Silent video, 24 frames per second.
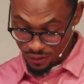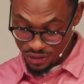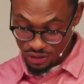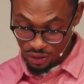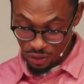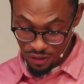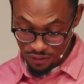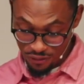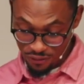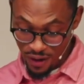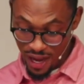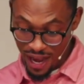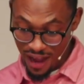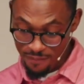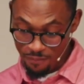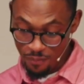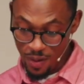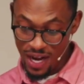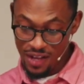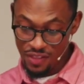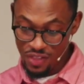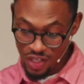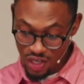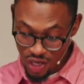Verse
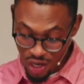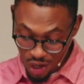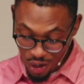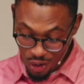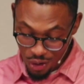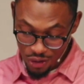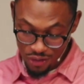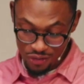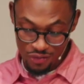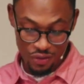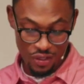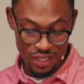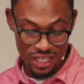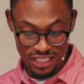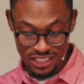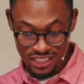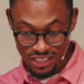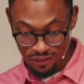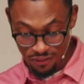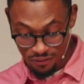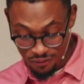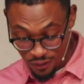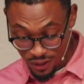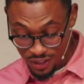35, by the earth, for
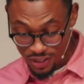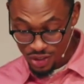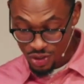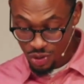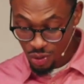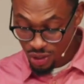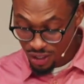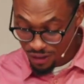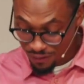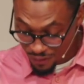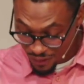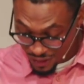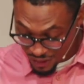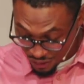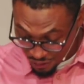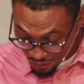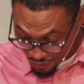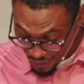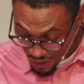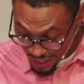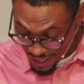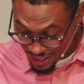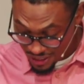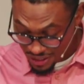it is the footstool of
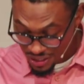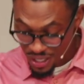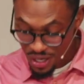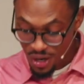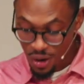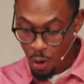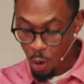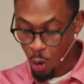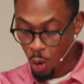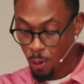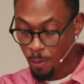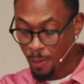his feet,